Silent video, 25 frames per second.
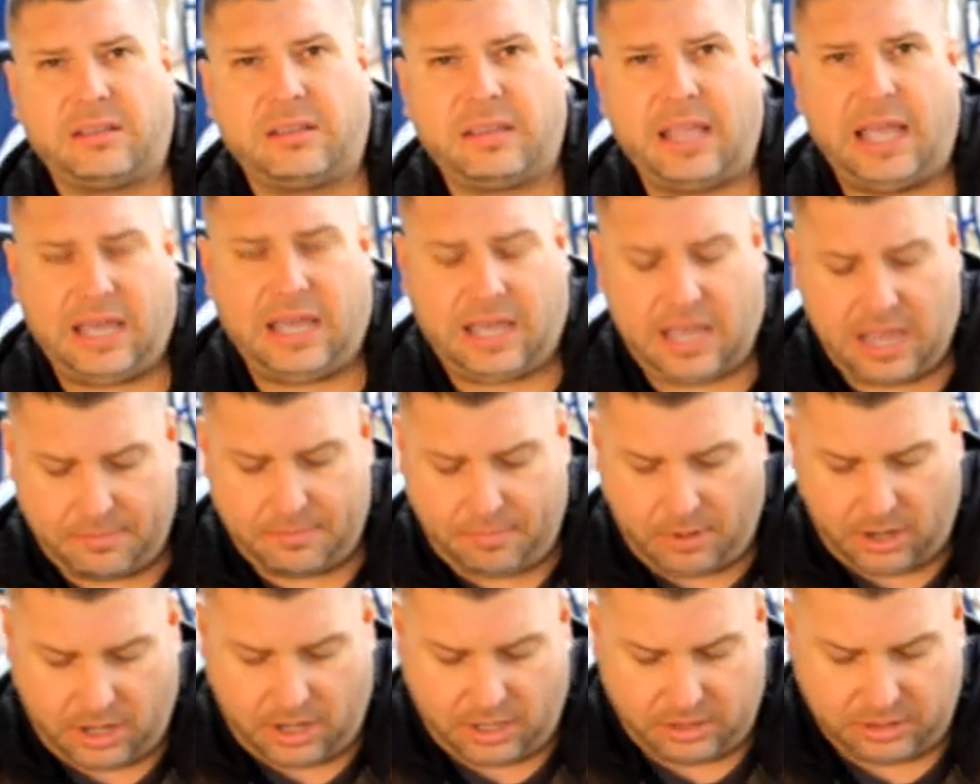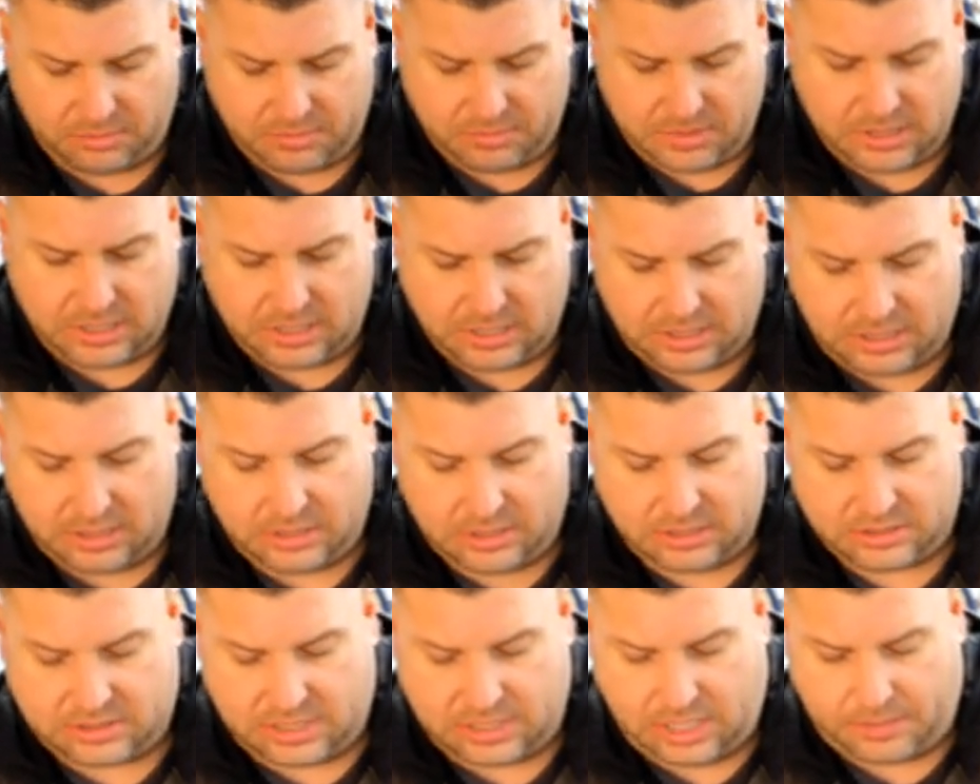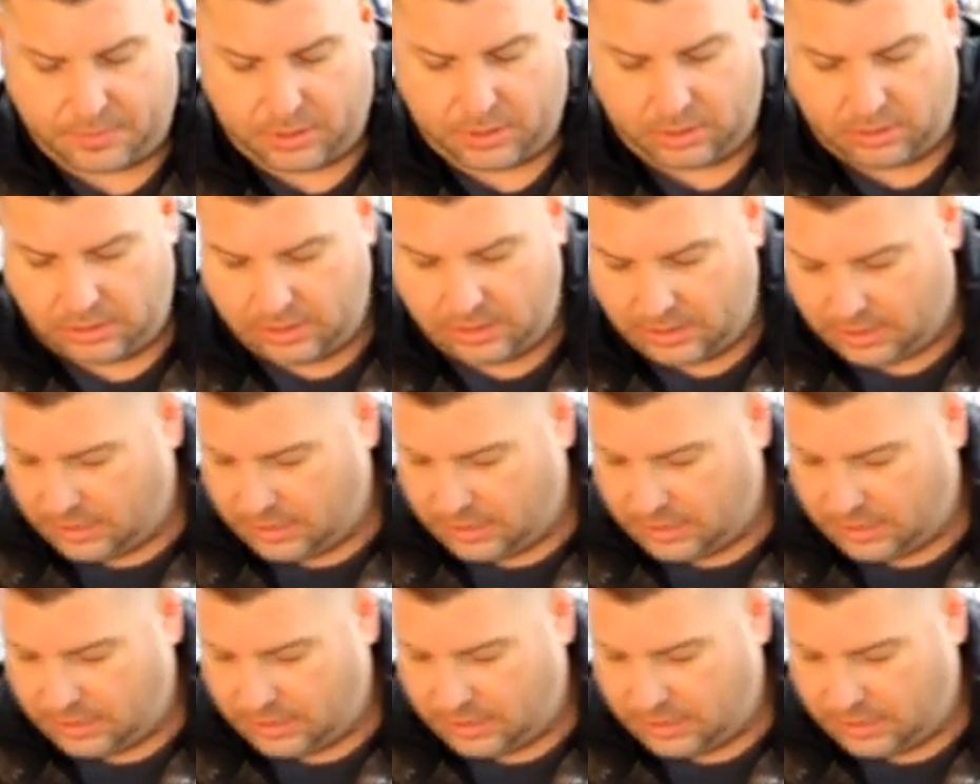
that I bought at the beginning of the summer.